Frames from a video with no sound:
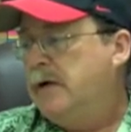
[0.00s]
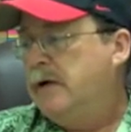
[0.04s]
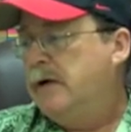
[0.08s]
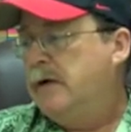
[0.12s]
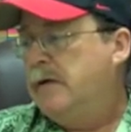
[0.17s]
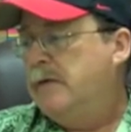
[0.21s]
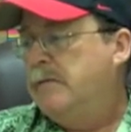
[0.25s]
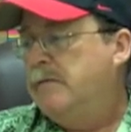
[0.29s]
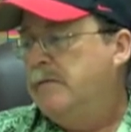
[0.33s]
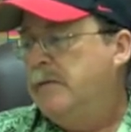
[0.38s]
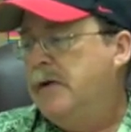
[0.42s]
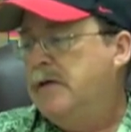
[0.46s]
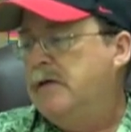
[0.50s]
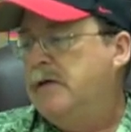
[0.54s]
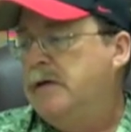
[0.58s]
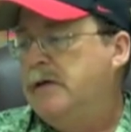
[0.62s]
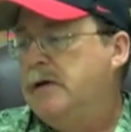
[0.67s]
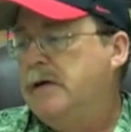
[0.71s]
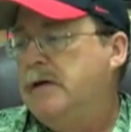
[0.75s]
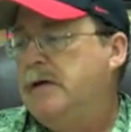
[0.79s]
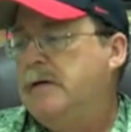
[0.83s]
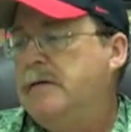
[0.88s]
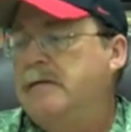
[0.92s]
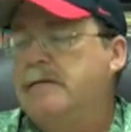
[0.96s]
not
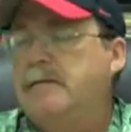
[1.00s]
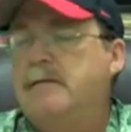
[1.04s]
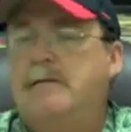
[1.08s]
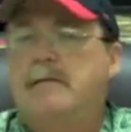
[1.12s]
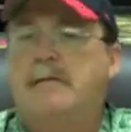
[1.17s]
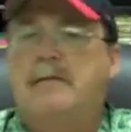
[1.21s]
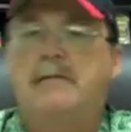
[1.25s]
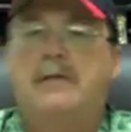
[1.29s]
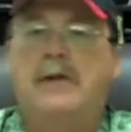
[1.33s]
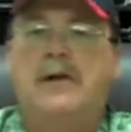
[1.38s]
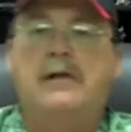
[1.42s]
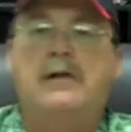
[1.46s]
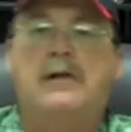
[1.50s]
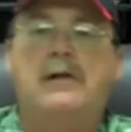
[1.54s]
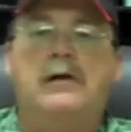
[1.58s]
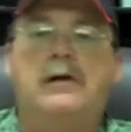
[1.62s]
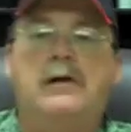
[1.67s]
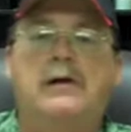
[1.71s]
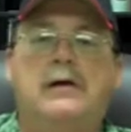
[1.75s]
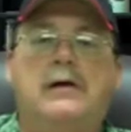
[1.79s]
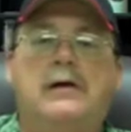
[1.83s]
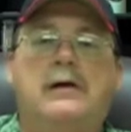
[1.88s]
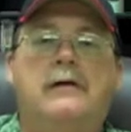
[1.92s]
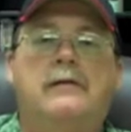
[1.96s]
monthly,
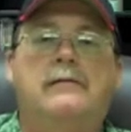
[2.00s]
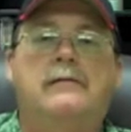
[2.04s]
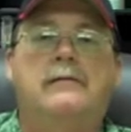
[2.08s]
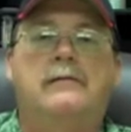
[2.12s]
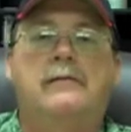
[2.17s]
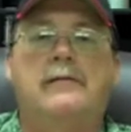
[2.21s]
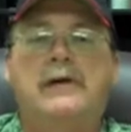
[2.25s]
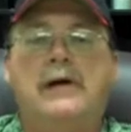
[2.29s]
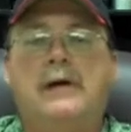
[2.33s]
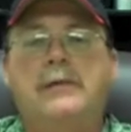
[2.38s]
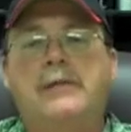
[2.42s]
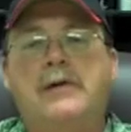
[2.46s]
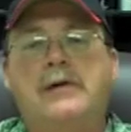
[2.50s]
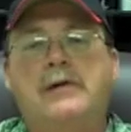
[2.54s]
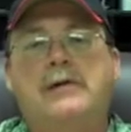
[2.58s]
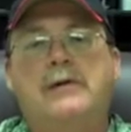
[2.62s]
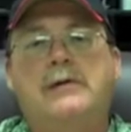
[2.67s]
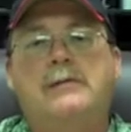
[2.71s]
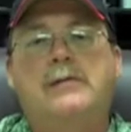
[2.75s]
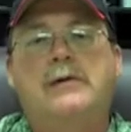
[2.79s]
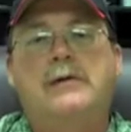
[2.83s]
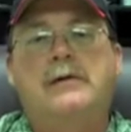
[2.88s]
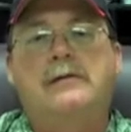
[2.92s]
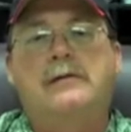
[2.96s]

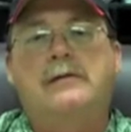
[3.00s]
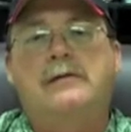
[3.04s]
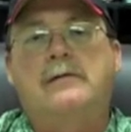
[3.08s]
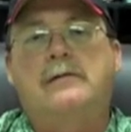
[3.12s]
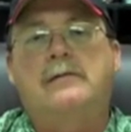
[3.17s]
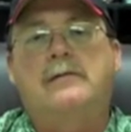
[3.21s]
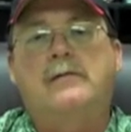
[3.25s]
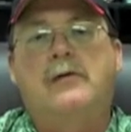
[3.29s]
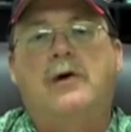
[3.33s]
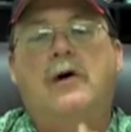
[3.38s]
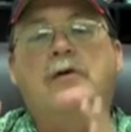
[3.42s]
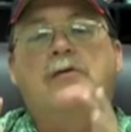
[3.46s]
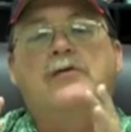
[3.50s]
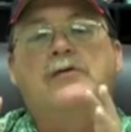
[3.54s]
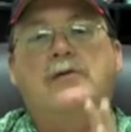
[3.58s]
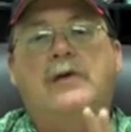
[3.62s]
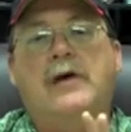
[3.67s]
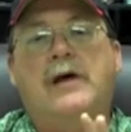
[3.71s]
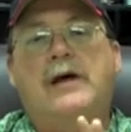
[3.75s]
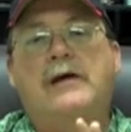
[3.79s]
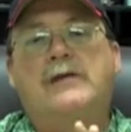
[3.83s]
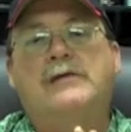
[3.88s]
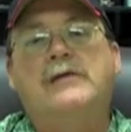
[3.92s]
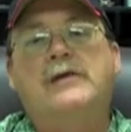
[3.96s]
but also
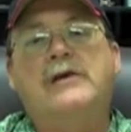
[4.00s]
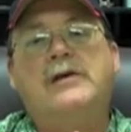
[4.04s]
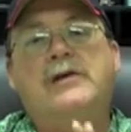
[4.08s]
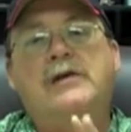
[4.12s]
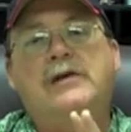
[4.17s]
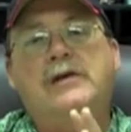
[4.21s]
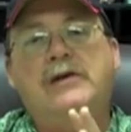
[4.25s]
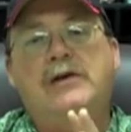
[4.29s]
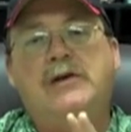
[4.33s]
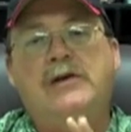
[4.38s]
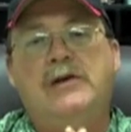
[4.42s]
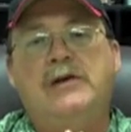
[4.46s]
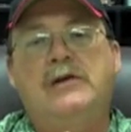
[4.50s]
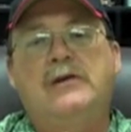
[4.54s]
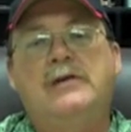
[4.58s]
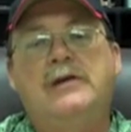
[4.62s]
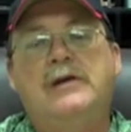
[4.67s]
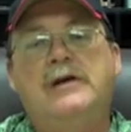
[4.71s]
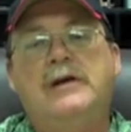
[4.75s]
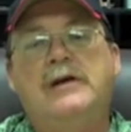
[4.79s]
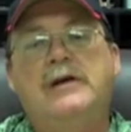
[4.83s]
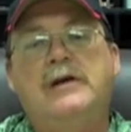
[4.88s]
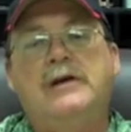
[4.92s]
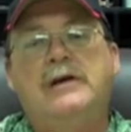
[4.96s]
has
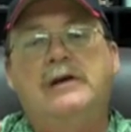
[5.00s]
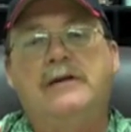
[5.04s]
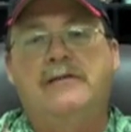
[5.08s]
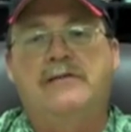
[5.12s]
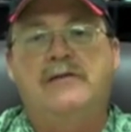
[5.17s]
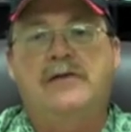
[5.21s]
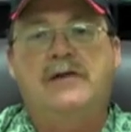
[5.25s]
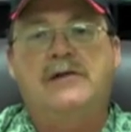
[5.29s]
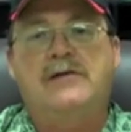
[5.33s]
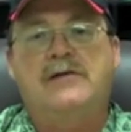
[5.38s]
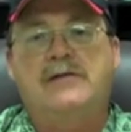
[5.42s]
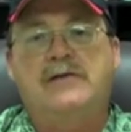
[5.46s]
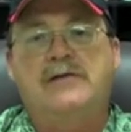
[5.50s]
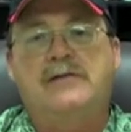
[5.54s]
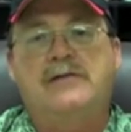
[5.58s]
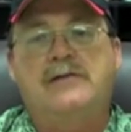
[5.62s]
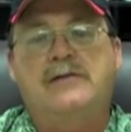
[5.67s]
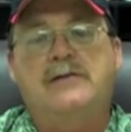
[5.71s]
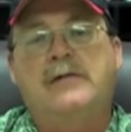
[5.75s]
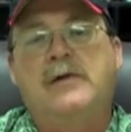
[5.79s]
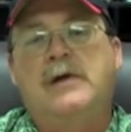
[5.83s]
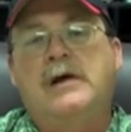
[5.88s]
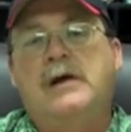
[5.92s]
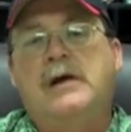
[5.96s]
yearly
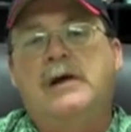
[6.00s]
conventions.